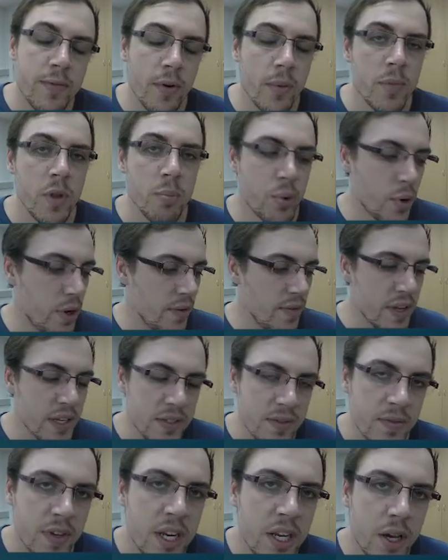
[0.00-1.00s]
from the
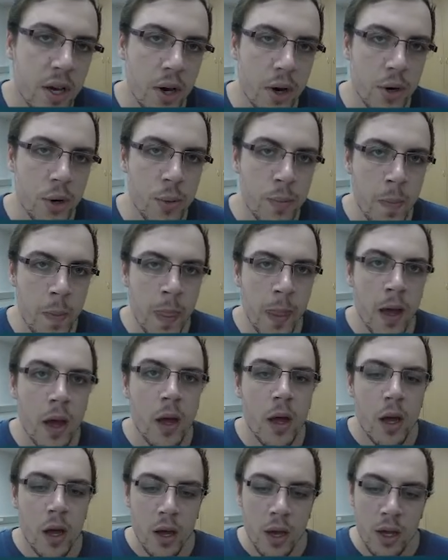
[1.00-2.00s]
previous video,
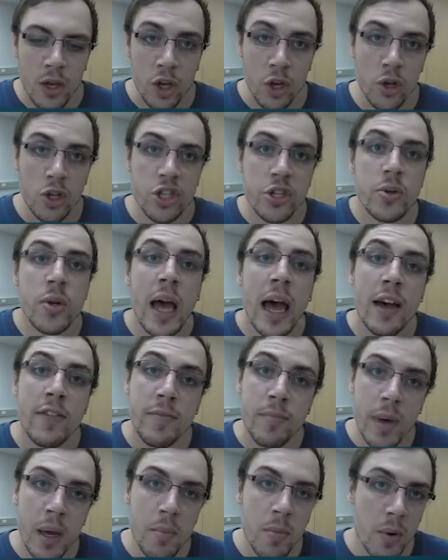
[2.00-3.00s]
you should have
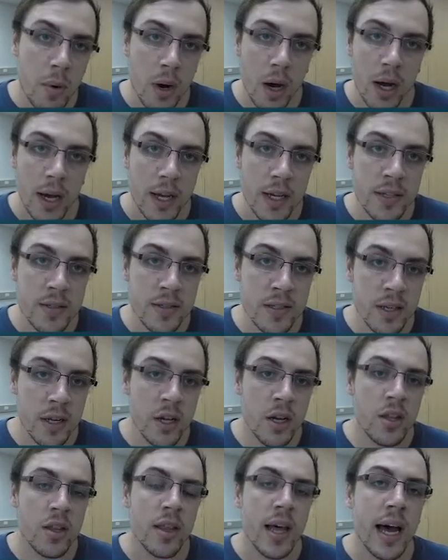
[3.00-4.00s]
memorized
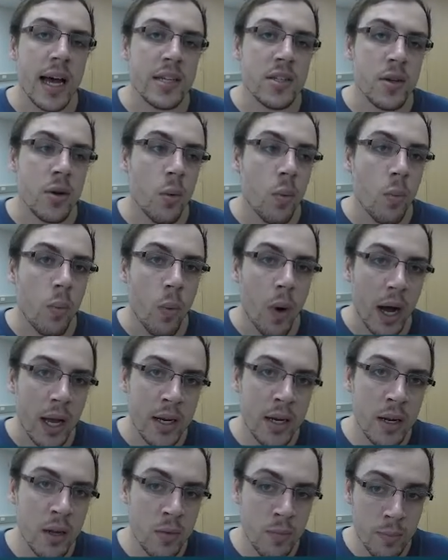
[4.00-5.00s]
that
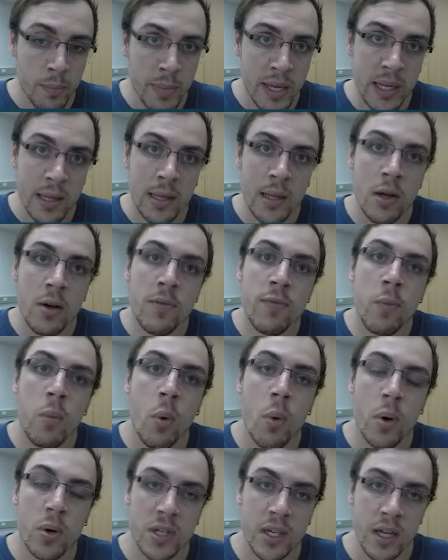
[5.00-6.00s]
one mil of
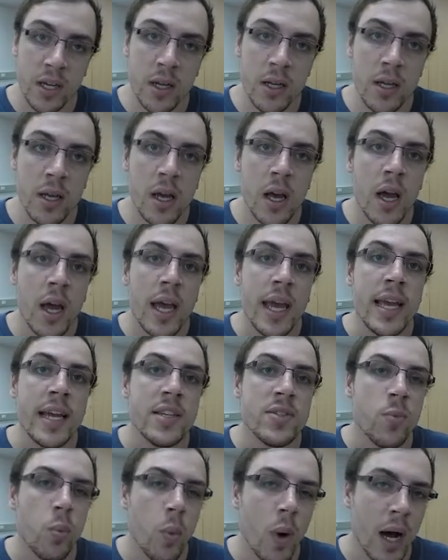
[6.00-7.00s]
water
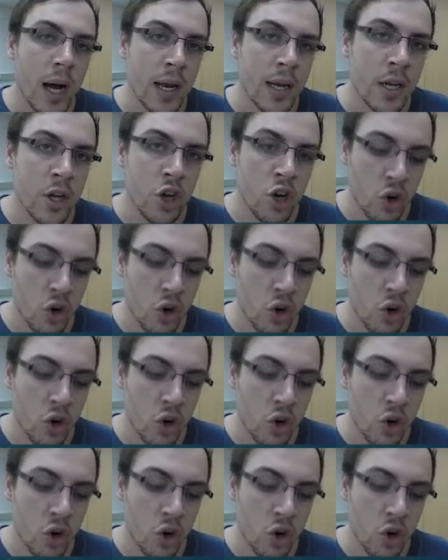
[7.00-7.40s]
is one